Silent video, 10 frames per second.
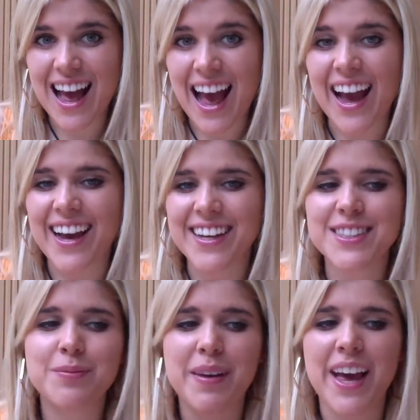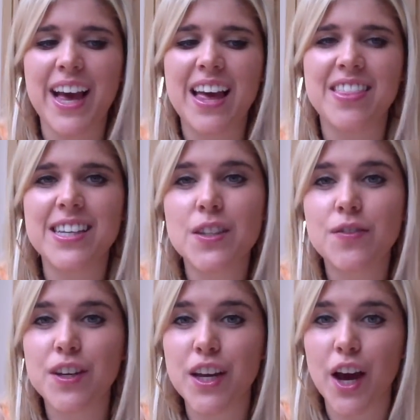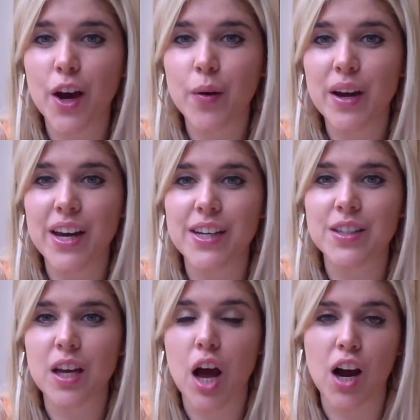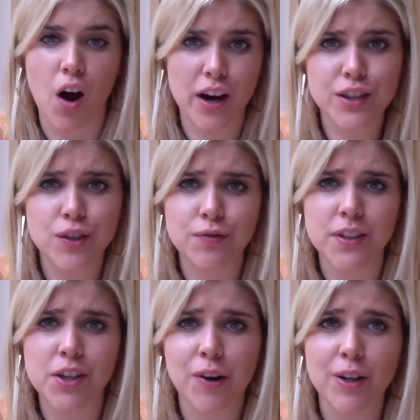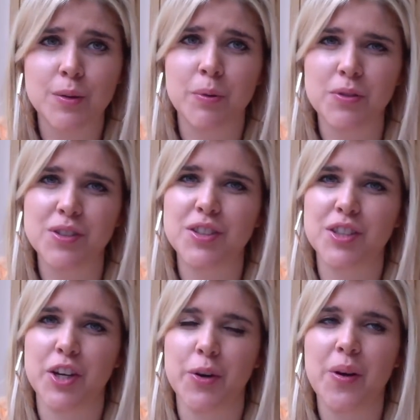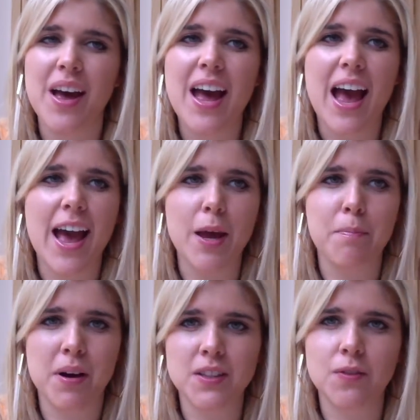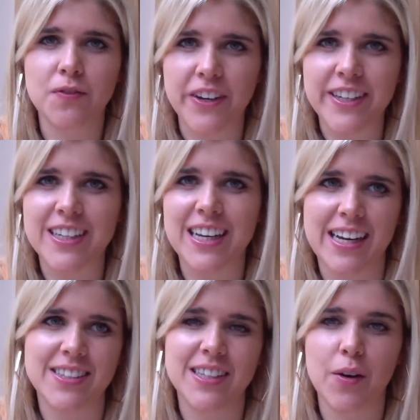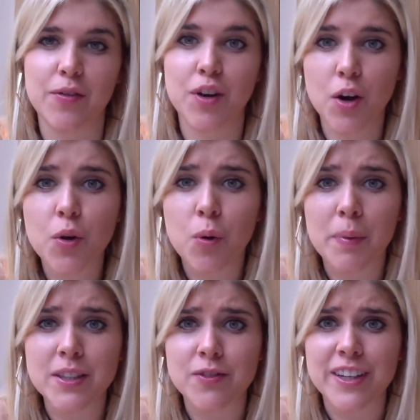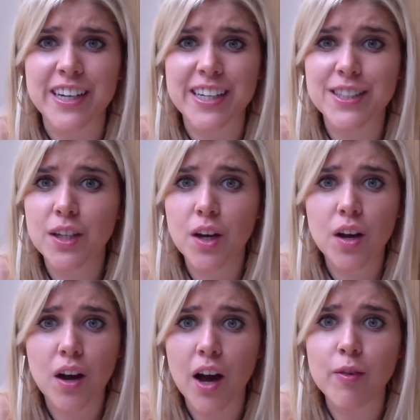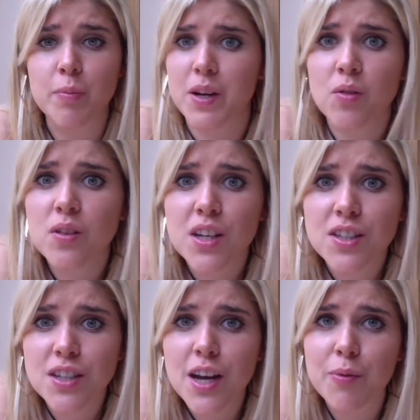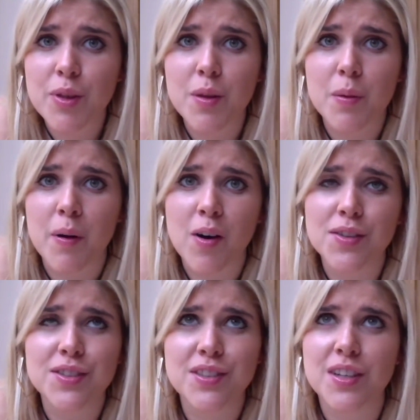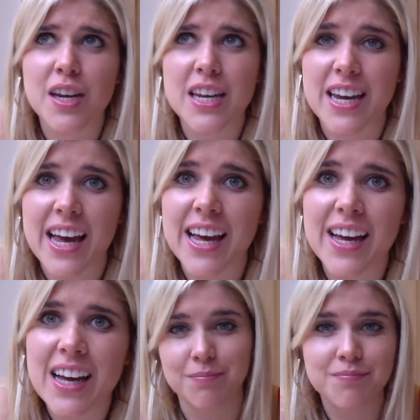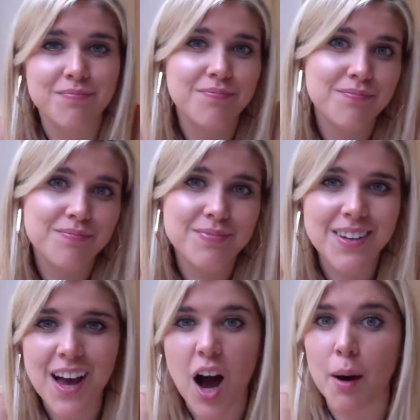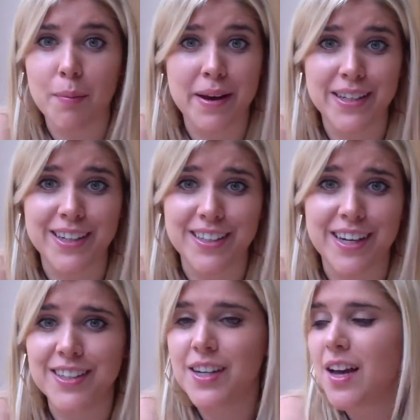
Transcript: Hey, it's me. This video is a kind of video response to a BuzzFeed list. Now, if you don't know what BuzzFeed is, have you been on the internet within the past year? I'm a bit addicted.